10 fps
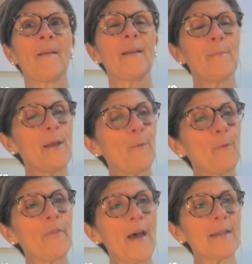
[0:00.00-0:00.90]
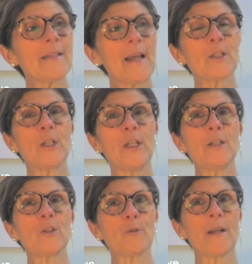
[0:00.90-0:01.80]
I'm like, well, that's actually
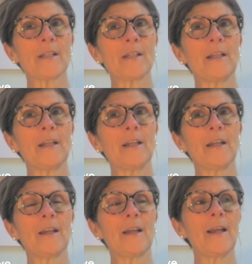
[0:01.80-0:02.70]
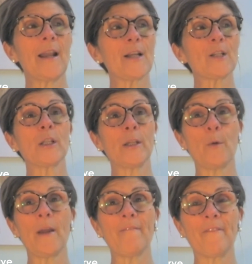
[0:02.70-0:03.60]
interesting and actually
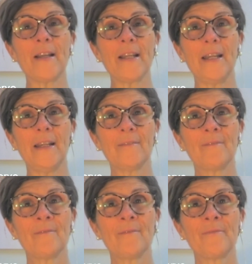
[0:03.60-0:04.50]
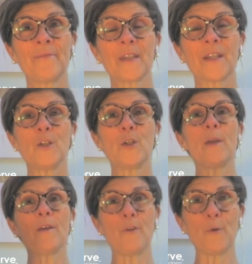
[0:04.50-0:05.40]
quite funny because you
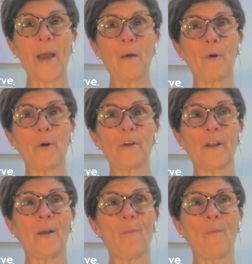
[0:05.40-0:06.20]
give your power over to him.